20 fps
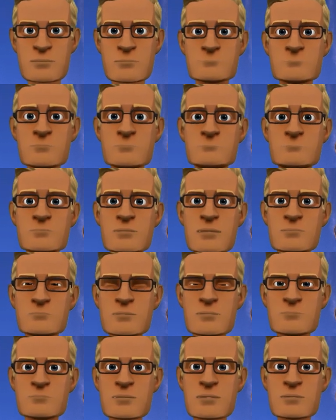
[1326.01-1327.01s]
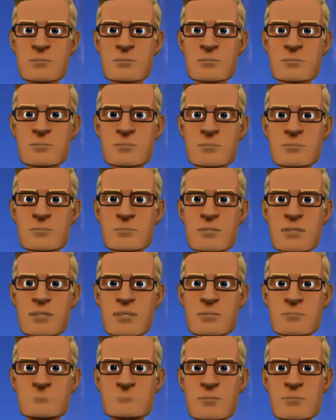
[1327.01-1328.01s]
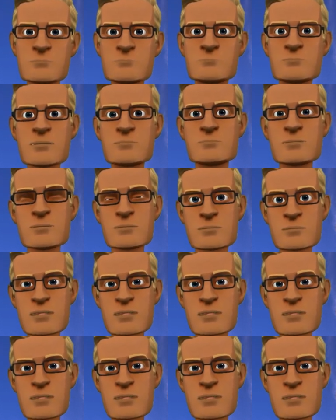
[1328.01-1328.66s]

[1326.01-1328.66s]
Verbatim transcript: Hopefully she will. But what's the point?